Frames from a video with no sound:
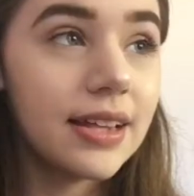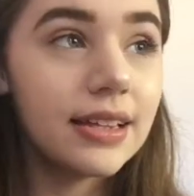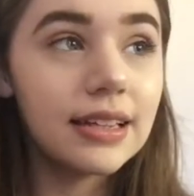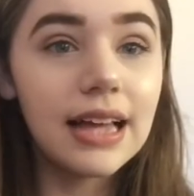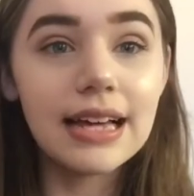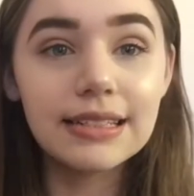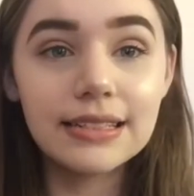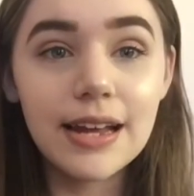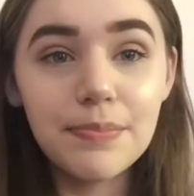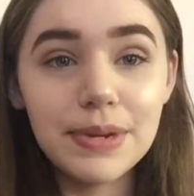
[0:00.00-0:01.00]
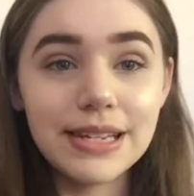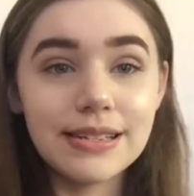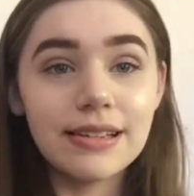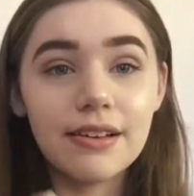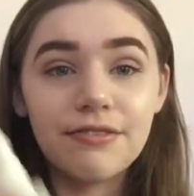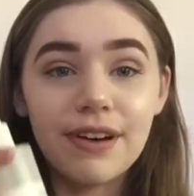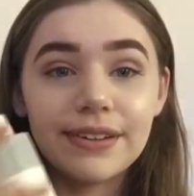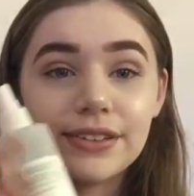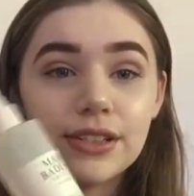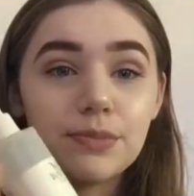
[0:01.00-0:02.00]
And then the last step is a
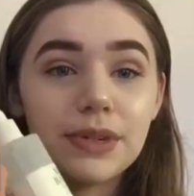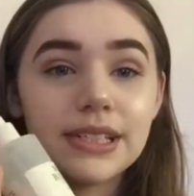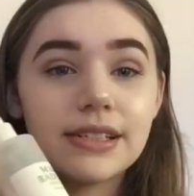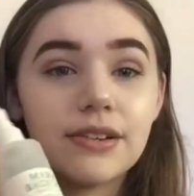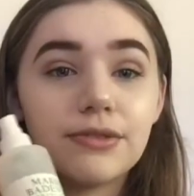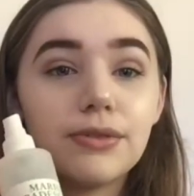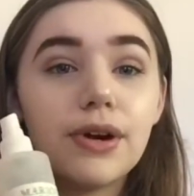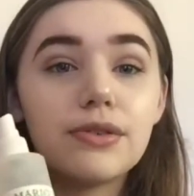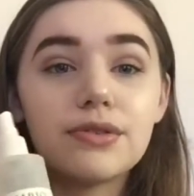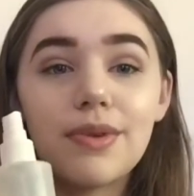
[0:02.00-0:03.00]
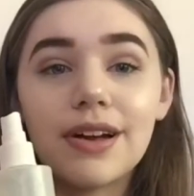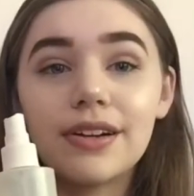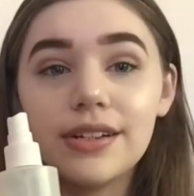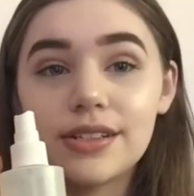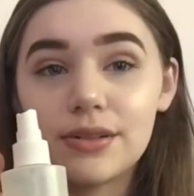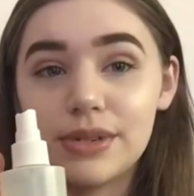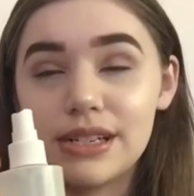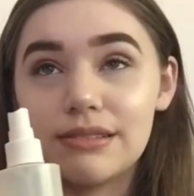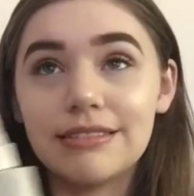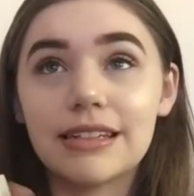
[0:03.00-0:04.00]
final spritz of rose water so we
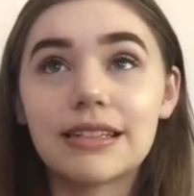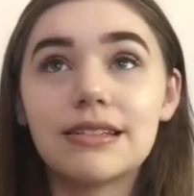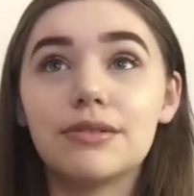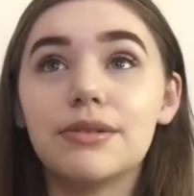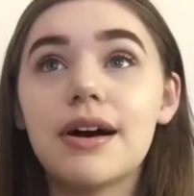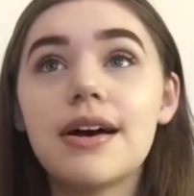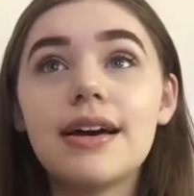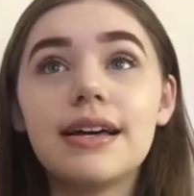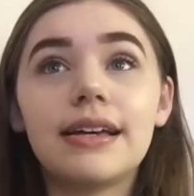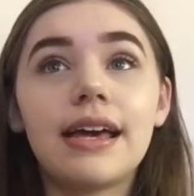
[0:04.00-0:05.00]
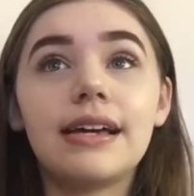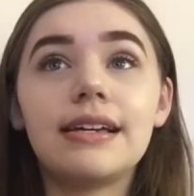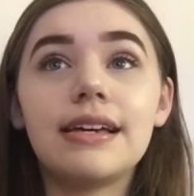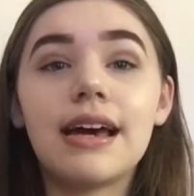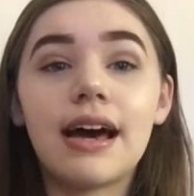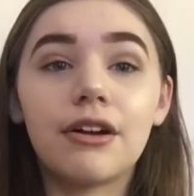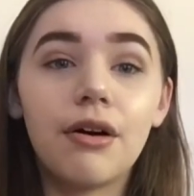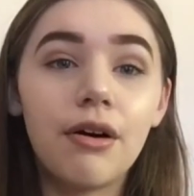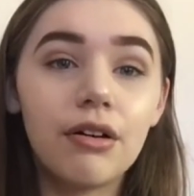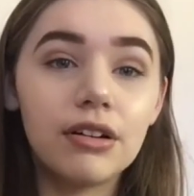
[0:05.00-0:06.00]
don't look too cakey at
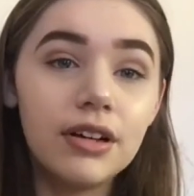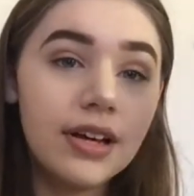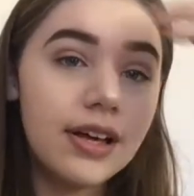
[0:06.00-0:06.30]
all.